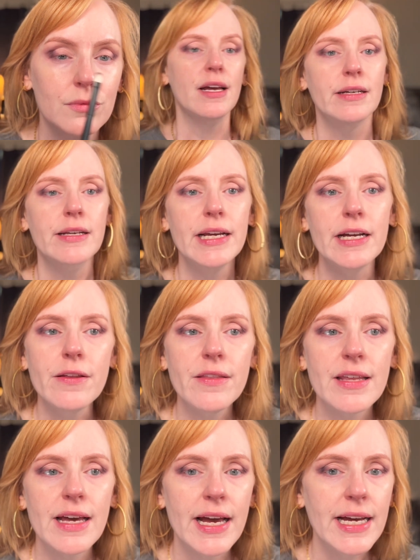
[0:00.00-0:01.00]
Now
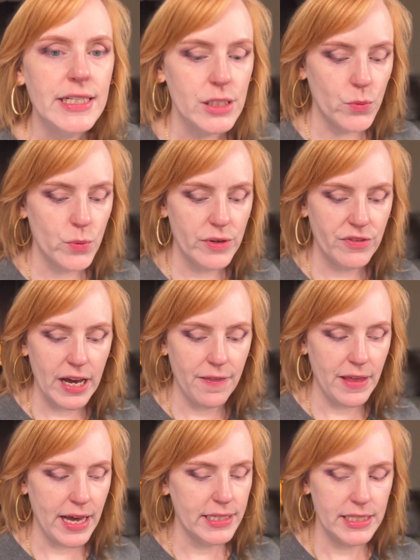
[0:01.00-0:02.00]
that we've got
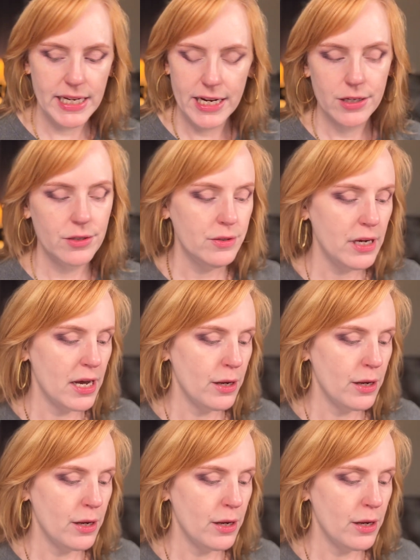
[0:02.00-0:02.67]
that down, I